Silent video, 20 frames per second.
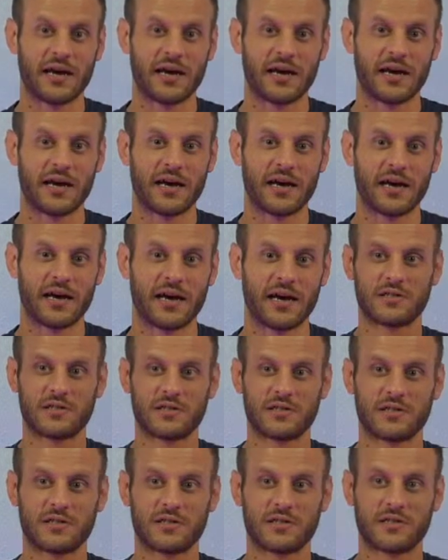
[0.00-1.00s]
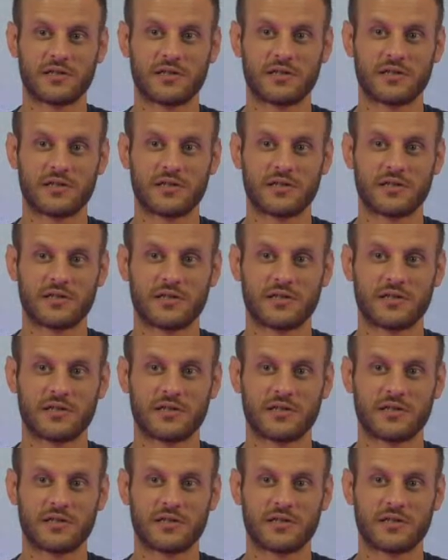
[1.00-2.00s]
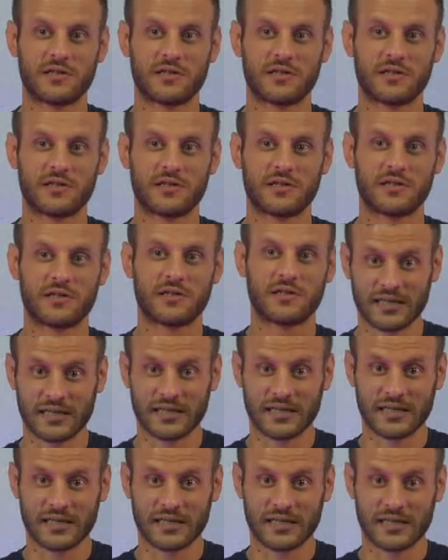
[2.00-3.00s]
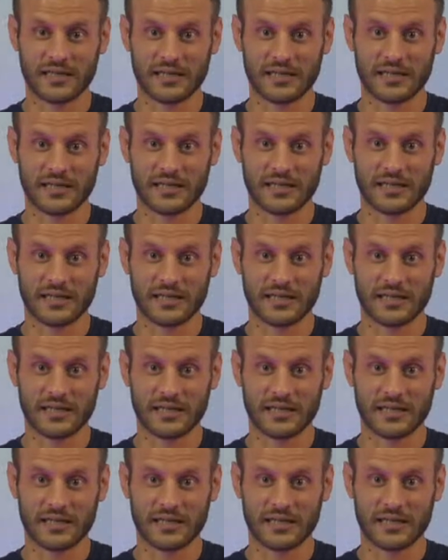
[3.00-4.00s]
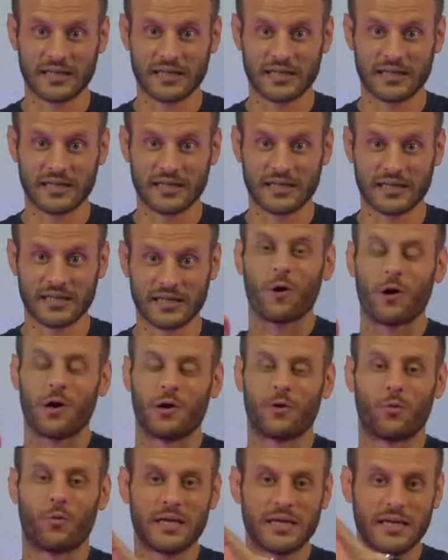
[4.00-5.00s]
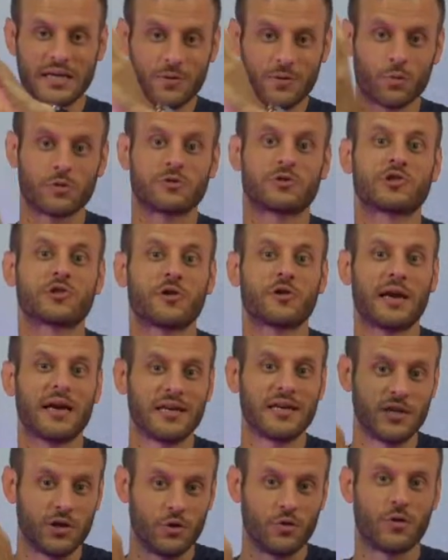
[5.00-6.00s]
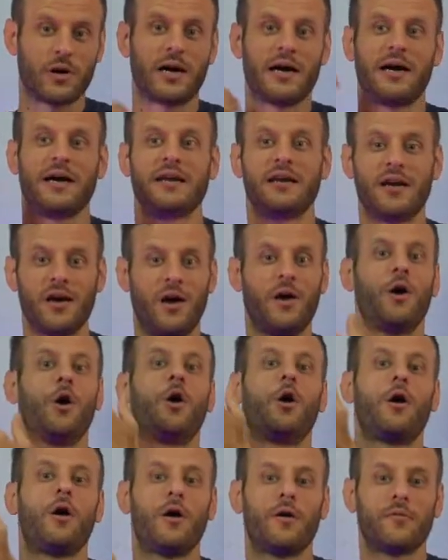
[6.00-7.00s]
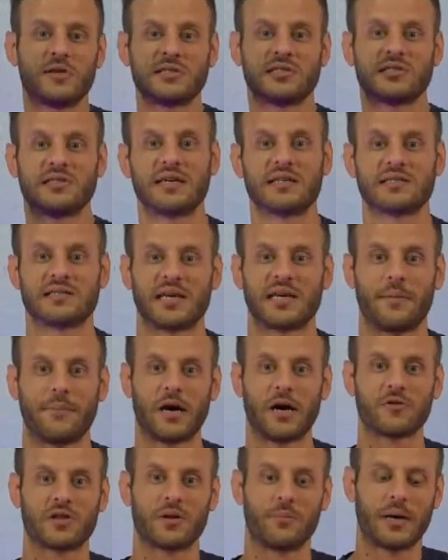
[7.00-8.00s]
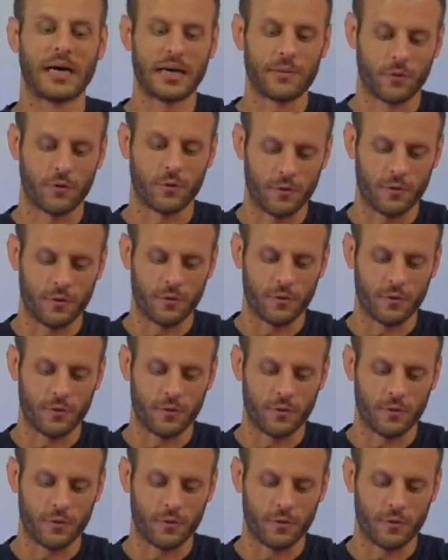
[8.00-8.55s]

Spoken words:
kind of a church version of seminary, which is, if you want to know even more, we will train you on all these things about the Bible.